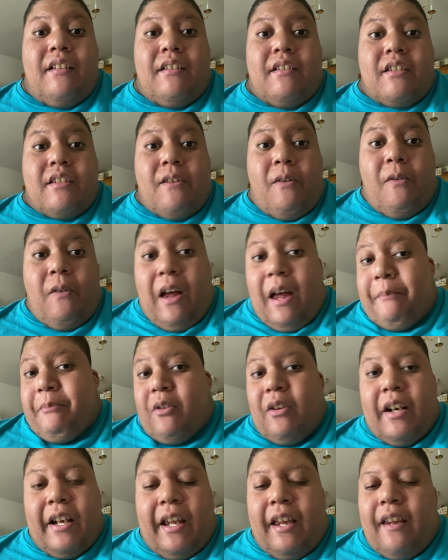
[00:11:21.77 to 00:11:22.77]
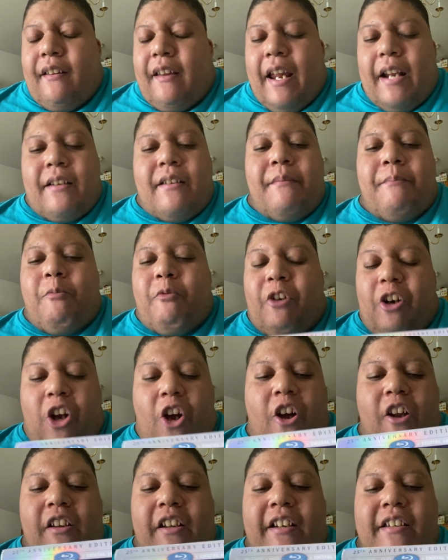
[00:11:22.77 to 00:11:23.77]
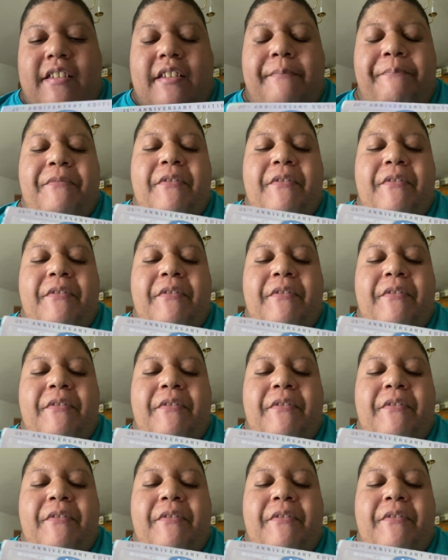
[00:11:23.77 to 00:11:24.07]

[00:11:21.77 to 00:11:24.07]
so I'm going to collect them regardless.